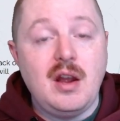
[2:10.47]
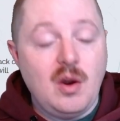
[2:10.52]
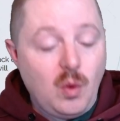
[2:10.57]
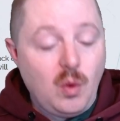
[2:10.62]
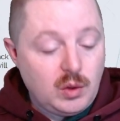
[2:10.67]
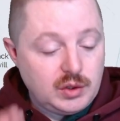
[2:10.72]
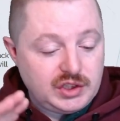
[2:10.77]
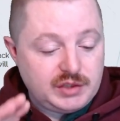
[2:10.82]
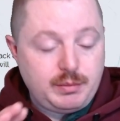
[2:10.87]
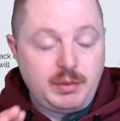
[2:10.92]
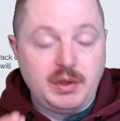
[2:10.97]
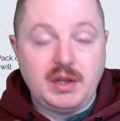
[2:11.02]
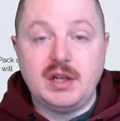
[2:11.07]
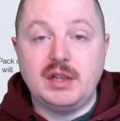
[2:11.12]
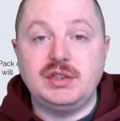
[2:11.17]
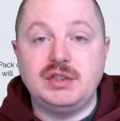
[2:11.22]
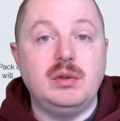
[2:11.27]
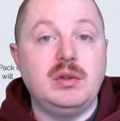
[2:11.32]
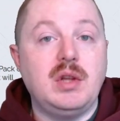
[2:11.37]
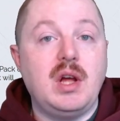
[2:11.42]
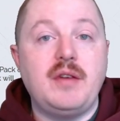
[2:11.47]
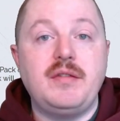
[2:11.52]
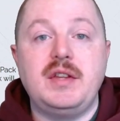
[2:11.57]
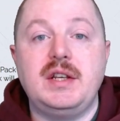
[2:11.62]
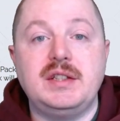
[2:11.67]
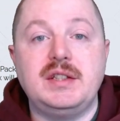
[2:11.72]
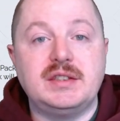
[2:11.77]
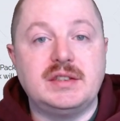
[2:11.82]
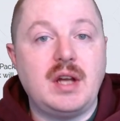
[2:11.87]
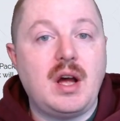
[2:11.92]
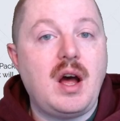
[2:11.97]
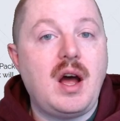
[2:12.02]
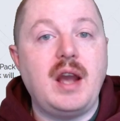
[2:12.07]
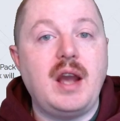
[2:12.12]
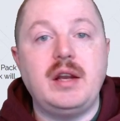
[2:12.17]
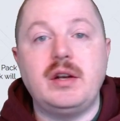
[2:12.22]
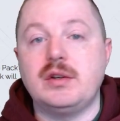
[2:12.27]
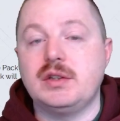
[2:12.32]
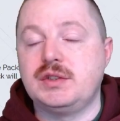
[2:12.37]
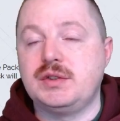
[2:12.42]
or just because you love the
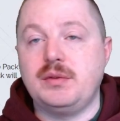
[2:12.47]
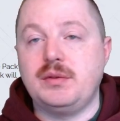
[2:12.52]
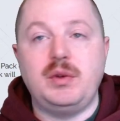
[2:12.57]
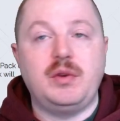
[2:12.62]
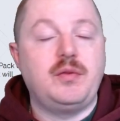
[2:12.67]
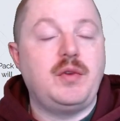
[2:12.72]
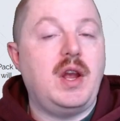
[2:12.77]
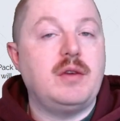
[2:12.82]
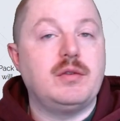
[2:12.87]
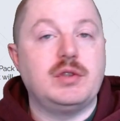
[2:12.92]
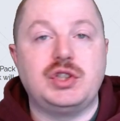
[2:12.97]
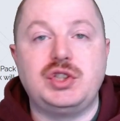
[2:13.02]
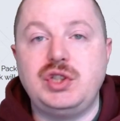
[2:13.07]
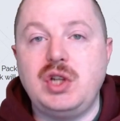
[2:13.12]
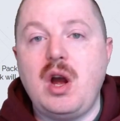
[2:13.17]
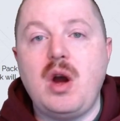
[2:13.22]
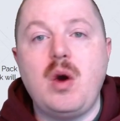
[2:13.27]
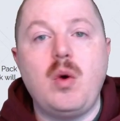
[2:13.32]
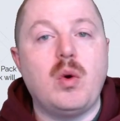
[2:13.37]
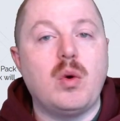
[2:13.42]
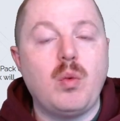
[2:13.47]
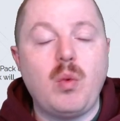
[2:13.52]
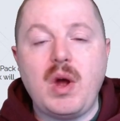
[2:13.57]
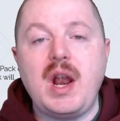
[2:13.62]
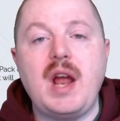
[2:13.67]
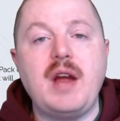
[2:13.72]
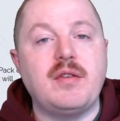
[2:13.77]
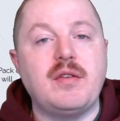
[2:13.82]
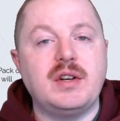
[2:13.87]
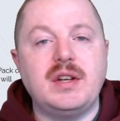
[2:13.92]
design or it's from your favorite show or whatever,